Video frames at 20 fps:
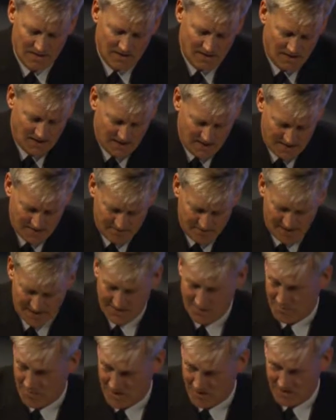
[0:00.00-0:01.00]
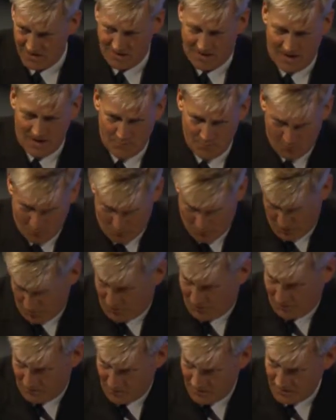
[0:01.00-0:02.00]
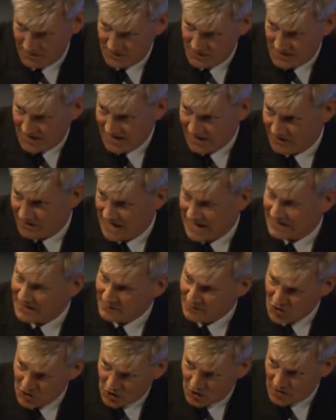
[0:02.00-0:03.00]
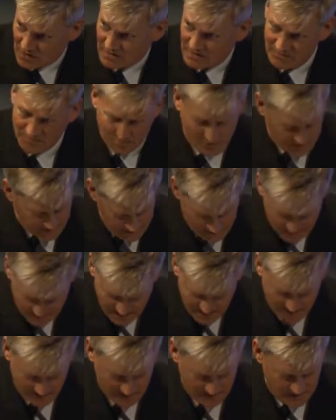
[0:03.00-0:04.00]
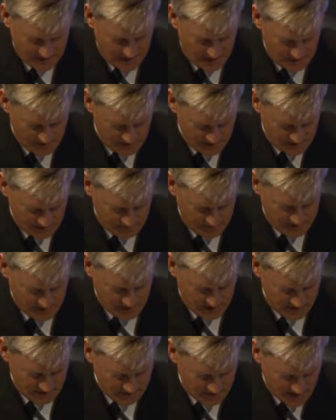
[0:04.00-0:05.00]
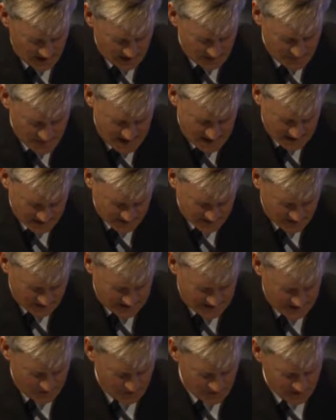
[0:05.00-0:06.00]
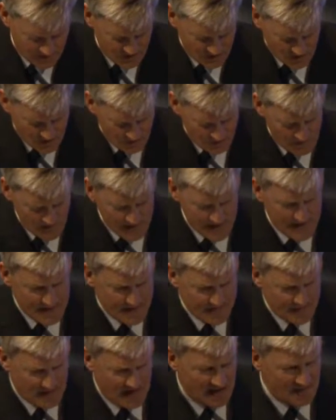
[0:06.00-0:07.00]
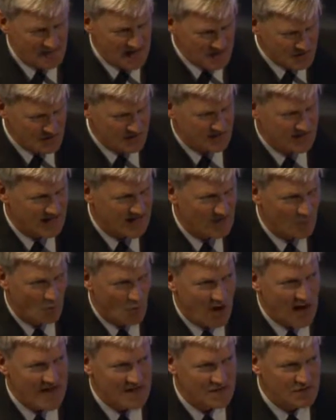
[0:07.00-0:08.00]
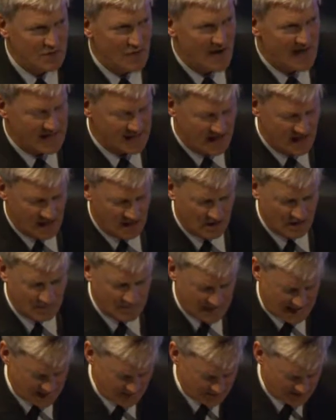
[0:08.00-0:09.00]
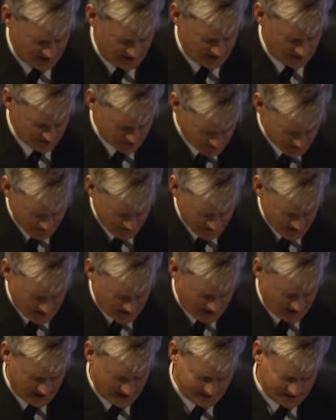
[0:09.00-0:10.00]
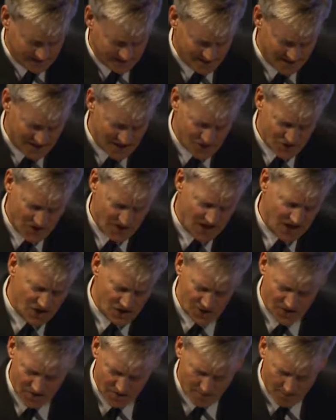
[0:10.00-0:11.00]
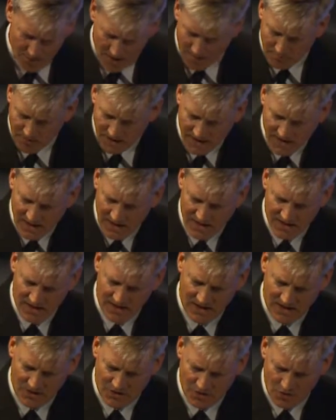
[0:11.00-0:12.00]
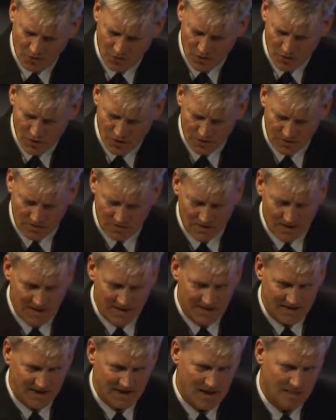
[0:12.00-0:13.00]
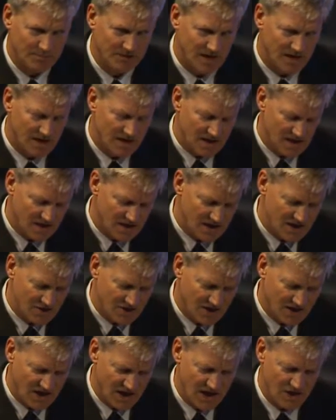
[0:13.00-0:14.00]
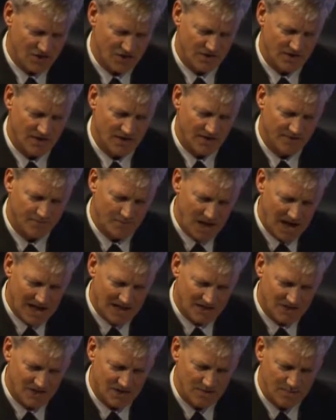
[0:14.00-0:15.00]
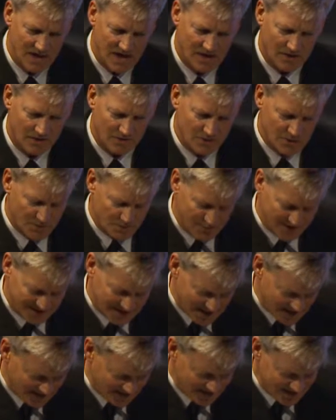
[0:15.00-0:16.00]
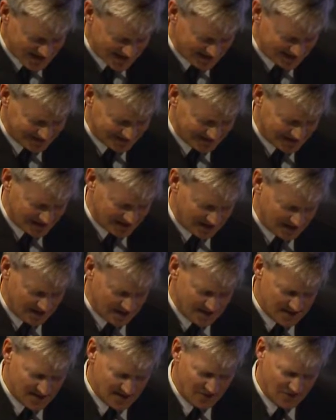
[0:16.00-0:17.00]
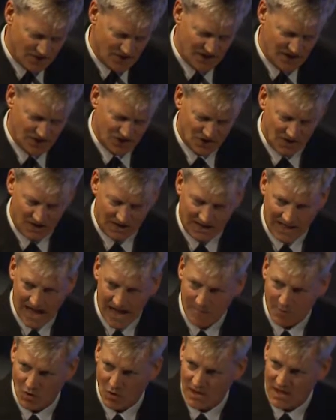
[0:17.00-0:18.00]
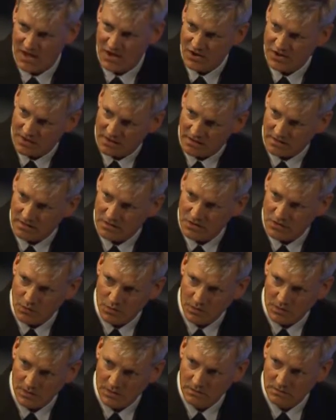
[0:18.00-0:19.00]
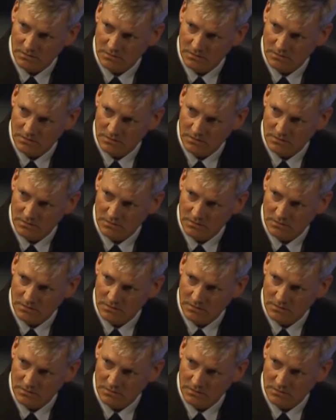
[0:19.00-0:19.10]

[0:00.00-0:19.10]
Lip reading: As a mariner, I would prefer to say interactive chart, but I get it. I'm gonna just take a pass on that one. So I mentioned kind of why do I care about this, and the education of the public, I think, is crucial, the education of policymakers, but then secondly, this collaboration tool